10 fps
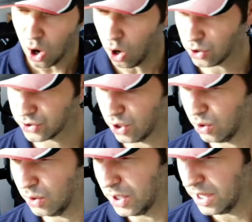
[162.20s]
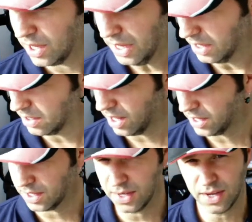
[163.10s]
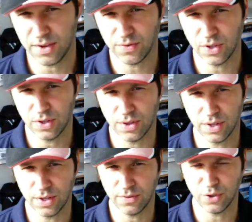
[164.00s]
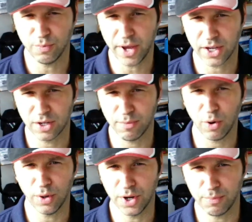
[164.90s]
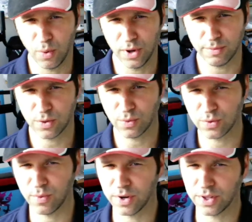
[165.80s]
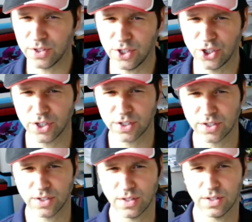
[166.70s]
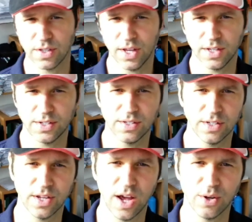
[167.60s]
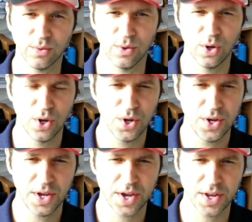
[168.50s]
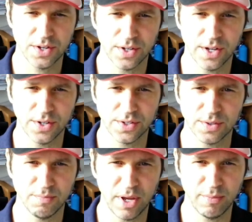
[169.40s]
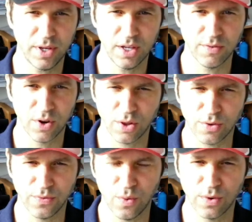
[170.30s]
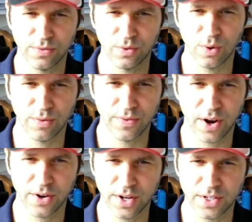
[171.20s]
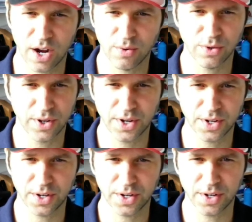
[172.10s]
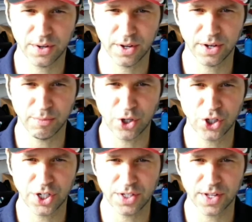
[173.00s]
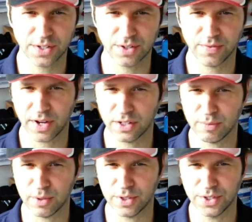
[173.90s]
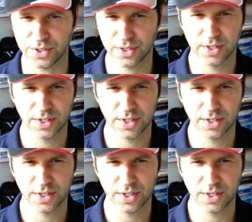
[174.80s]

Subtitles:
Also, like if you make an appointment with one of the teaching assistants, they can sit down and maybe even on the 4th floor of Faraday Tower at a machine that's available and